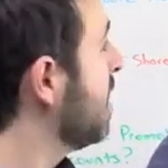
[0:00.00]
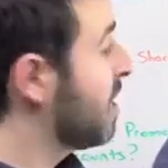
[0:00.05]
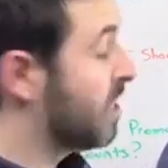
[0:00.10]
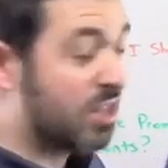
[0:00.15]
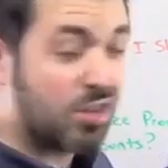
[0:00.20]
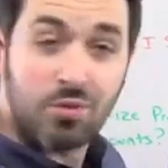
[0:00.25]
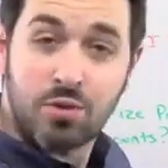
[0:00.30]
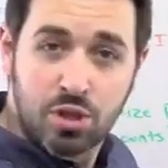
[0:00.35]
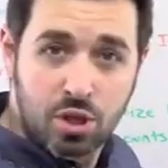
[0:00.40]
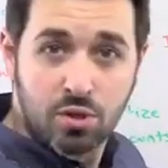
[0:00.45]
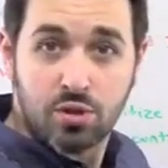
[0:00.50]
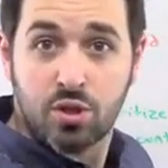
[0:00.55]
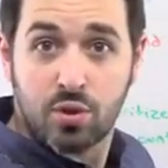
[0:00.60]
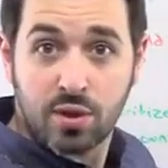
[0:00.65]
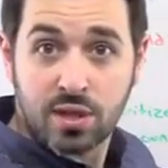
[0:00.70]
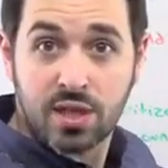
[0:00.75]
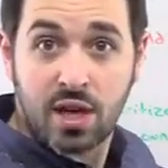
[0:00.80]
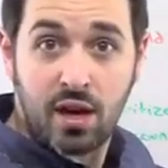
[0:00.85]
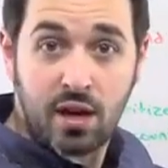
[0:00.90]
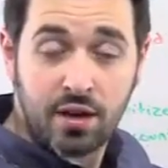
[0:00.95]
This one shows you
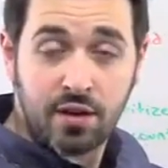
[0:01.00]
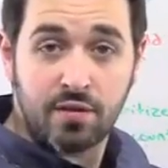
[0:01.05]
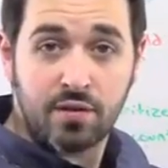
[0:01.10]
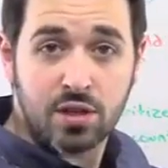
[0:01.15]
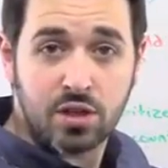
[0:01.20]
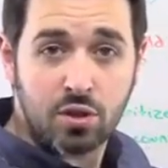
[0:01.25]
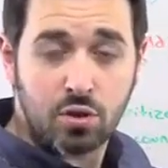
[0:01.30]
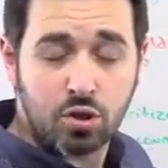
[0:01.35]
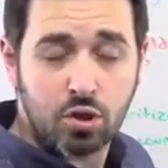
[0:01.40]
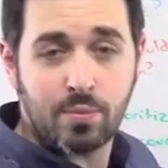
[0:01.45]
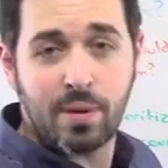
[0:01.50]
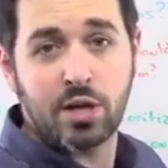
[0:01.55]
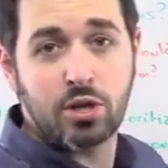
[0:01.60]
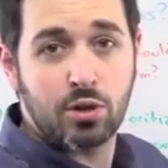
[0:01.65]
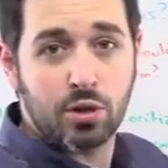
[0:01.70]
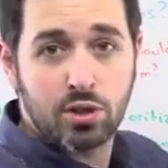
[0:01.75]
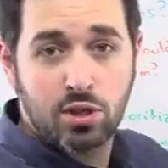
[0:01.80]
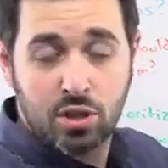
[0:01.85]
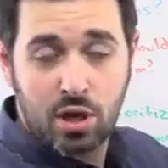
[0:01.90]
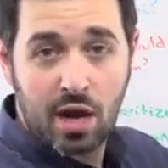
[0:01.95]
a ton of the social
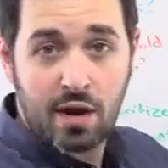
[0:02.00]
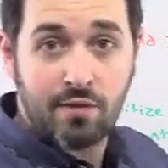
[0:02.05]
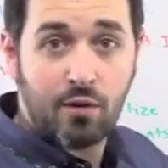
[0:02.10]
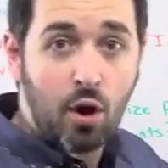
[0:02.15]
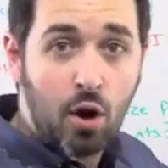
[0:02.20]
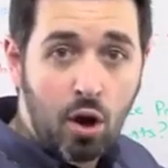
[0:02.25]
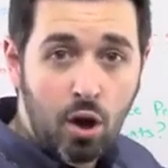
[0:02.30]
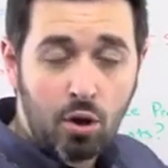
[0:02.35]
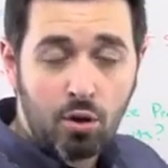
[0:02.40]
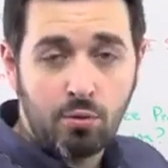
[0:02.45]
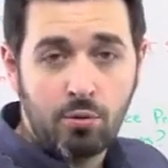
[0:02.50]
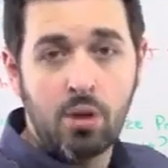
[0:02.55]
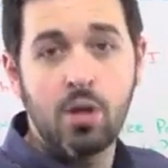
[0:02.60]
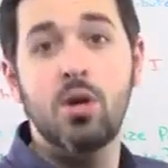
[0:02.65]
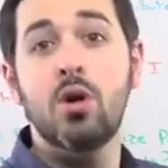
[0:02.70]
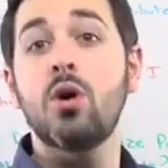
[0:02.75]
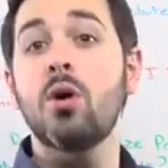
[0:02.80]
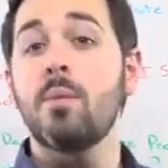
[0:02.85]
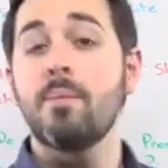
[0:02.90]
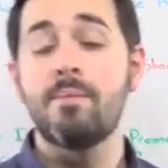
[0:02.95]
metrics kind of all
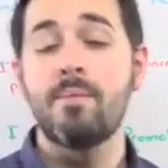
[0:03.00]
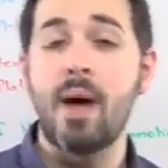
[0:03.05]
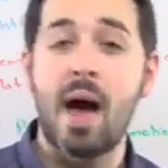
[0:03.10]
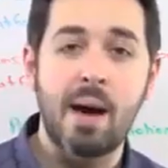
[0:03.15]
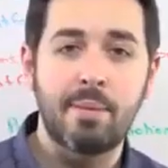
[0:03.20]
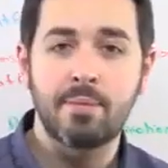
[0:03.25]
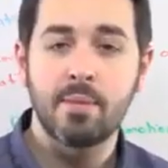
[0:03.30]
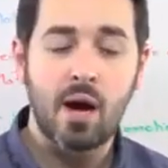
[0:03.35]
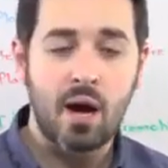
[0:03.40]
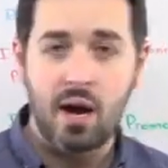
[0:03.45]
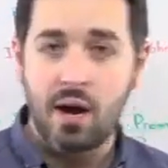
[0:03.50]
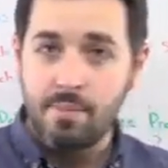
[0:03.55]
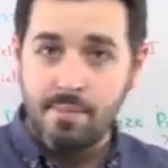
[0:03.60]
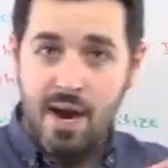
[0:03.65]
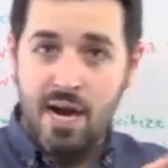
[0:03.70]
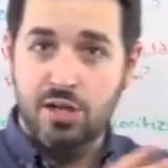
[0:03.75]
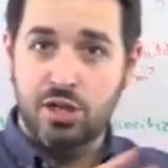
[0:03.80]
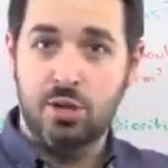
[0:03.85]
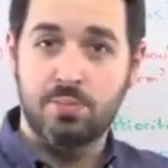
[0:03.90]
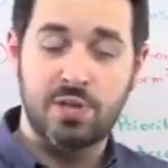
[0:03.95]

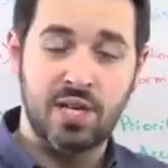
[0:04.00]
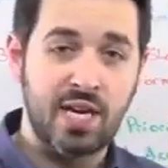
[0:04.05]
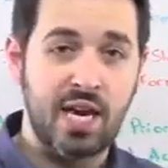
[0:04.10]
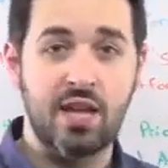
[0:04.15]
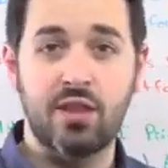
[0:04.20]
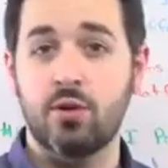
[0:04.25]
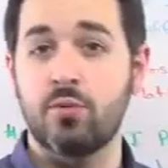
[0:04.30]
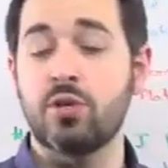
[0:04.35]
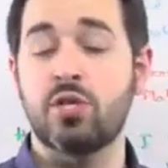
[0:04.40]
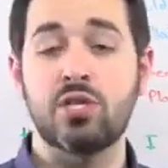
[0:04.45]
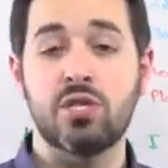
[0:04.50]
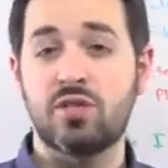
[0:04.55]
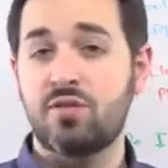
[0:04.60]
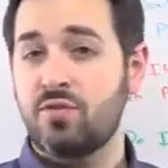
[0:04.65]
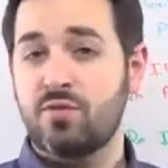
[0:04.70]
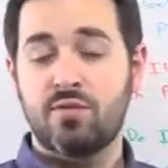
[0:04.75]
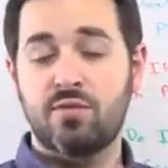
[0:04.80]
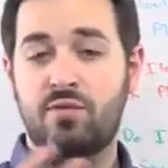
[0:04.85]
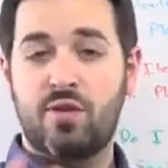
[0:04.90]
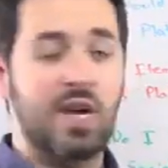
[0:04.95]
mashed up together, which
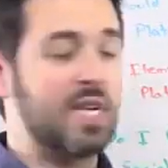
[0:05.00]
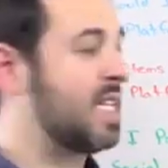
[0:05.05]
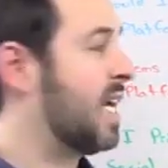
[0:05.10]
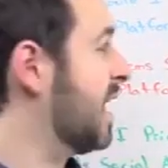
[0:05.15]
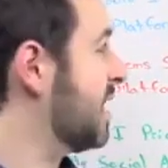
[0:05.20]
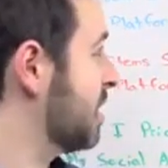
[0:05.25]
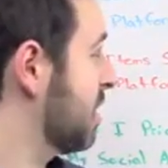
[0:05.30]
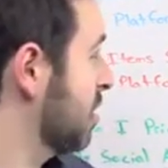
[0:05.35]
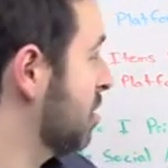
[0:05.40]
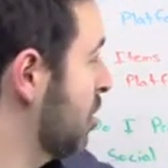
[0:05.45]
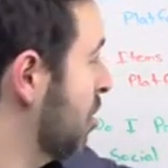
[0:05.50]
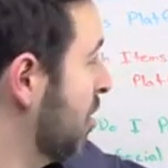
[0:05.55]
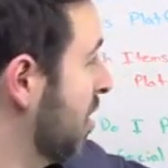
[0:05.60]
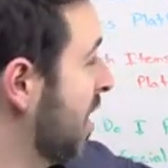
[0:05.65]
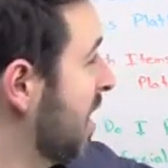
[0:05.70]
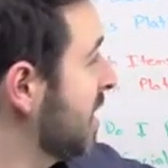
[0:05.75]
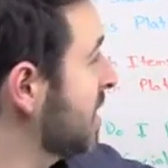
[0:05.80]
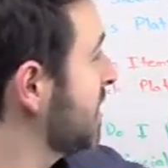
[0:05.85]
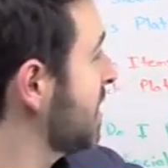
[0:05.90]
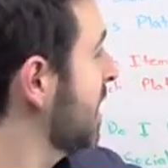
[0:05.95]
is fantastic. So you can
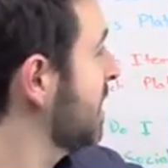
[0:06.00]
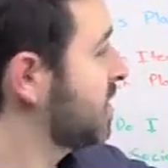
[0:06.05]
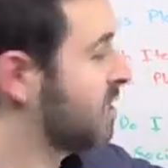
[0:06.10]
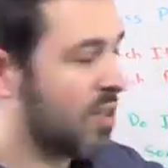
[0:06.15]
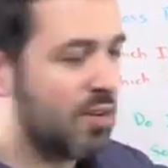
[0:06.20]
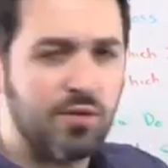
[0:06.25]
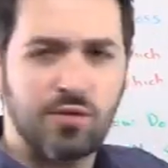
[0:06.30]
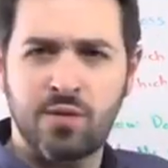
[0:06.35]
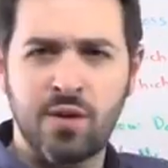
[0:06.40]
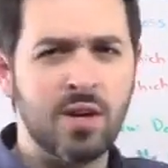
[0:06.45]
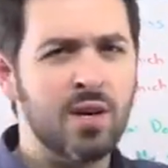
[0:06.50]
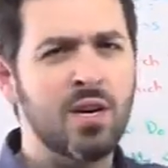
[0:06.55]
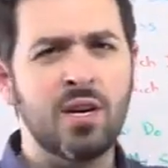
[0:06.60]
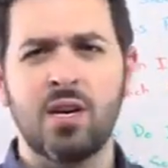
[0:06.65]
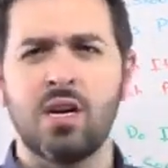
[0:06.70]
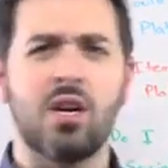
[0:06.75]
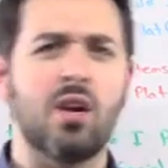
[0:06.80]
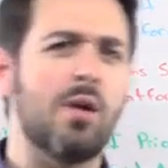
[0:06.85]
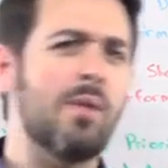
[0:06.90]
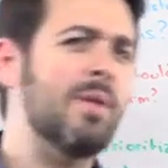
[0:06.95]
get a sense of
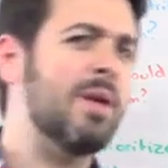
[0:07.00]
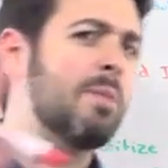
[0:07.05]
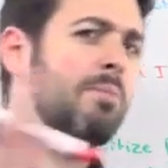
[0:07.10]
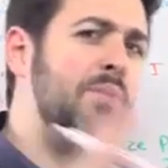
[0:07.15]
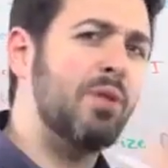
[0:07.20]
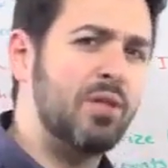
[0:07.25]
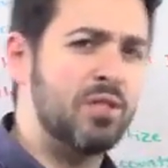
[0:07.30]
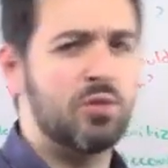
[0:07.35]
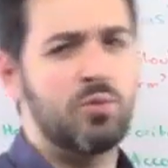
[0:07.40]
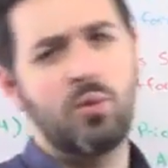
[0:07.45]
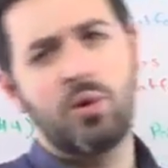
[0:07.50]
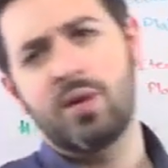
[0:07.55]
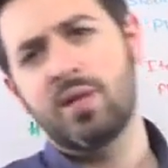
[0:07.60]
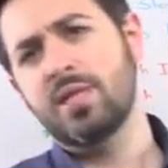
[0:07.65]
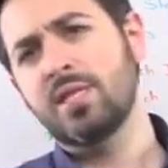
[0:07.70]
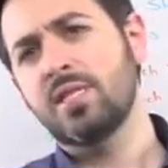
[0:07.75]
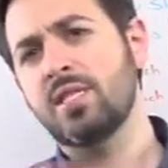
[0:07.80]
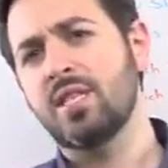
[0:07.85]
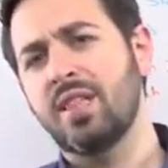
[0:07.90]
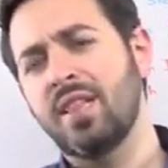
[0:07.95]
how many
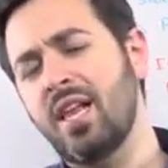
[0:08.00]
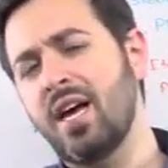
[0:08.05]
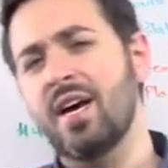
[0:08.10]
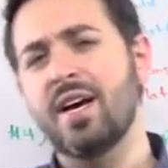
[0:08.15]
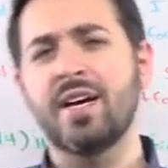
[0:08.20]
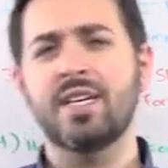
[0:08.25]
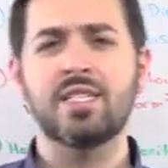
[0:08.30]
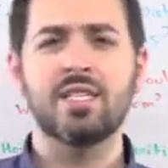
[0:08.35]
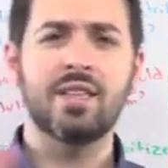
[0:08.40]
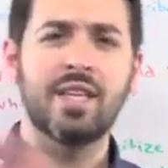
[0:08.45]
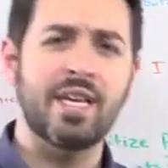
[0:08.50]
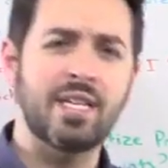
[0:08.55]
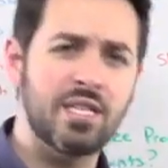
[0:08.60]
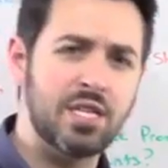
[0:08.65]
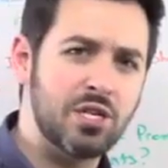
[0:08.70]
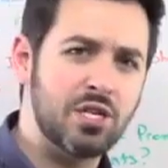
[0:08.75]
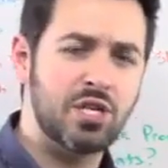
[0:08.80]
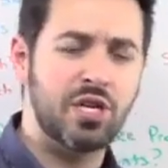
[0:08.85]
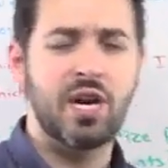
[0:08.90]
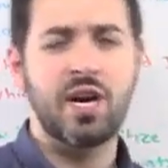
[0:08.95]
+1s and likes and
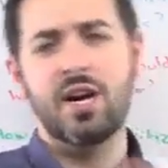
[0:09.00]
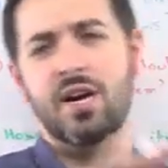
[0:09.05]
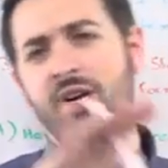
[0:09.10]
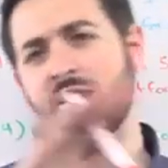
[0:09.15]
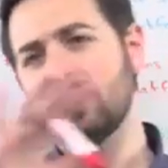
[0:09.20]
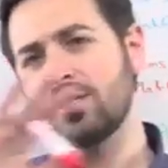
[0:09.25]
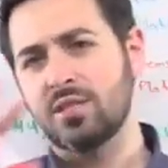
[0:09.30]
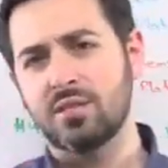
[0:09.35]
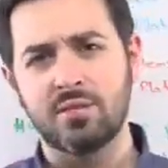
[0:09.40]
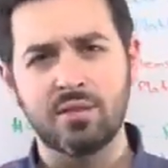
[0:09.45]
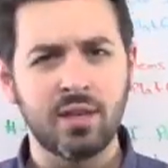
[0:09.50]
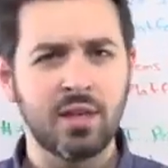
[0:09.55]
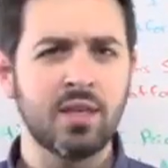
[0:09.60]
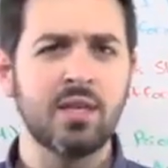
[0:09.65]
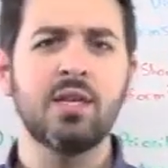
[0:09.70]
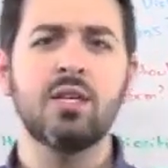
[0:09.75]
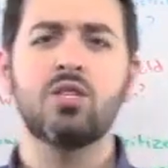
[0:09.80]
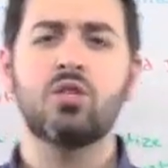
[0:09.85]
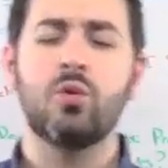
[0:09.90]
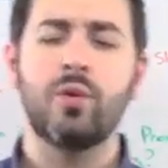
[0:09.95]
LinkedIn shares and
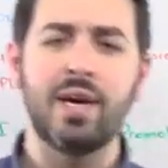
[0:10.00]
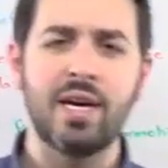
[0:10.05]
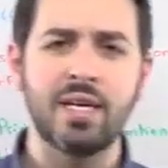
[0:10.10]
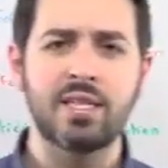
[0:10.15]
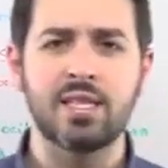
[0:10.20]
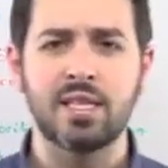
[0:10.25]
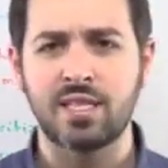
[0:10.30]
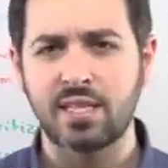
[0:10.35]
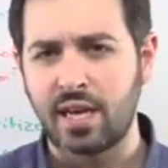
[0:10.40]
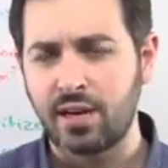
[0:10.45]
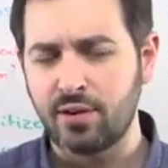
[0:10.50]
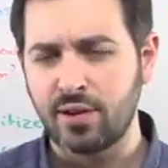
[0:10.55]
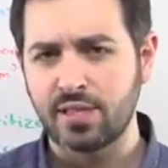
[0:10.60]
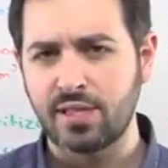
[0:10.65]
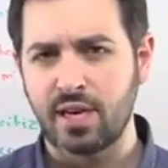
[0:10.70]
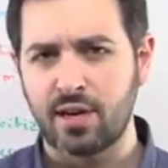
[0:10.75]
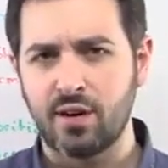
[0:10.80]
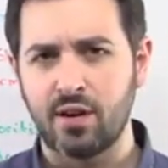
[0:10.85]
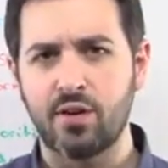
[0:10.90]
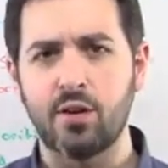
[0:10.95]
tweets, et
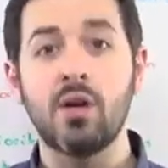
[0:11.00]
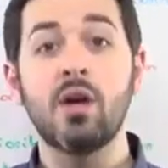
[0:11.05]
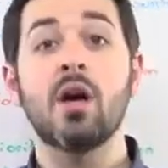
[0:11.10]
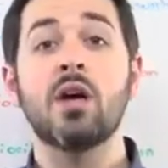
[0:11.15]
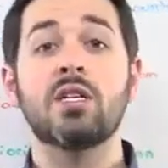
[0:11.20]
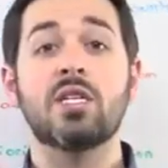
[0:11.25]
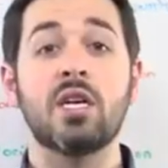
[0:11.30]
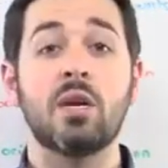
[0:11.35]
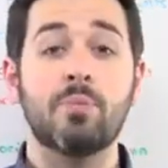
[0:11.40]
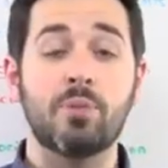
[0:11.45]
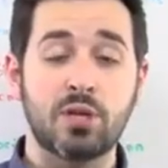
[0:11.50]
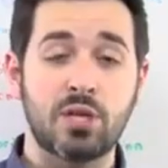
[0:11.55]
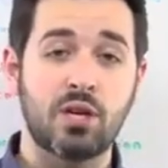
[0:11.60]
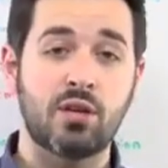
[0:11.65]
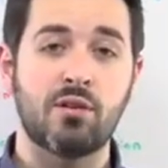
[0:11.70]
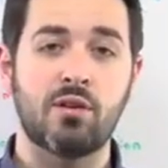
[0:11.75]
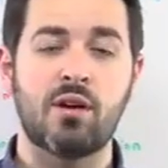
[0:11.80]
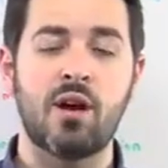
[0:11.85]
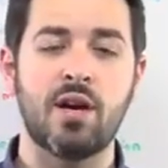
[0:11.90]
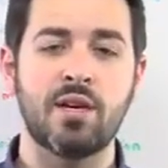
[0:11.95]
cetera, did a
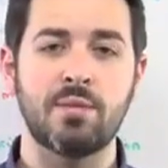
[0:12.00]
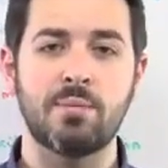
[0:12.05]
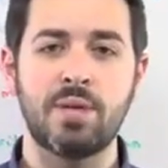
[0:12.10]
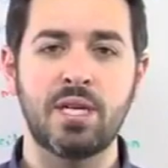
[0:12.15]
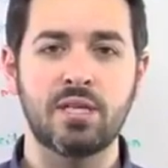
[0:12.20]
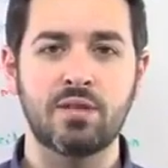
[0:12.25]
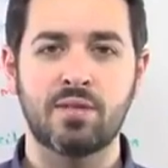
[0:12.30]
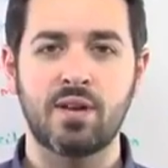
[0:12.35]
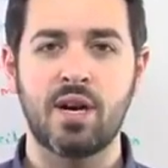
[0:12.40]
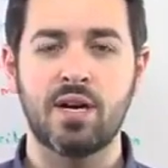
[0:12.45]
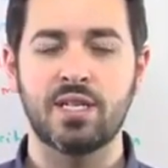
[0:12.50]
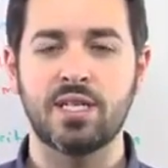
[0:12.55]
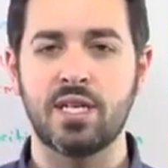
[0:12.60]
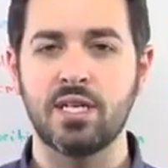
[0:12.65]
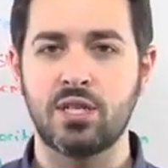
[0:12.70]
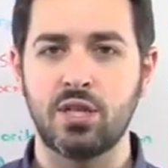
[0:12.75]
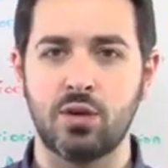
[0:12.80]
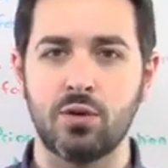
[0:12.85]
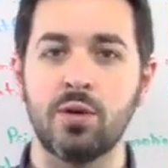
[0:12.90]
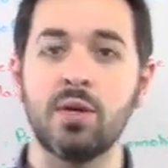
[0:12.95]
particular piece of
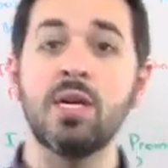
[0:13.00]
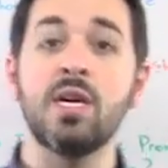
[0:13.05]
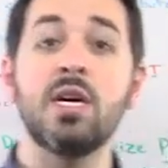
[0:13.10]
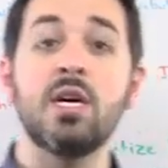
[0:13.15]
content do.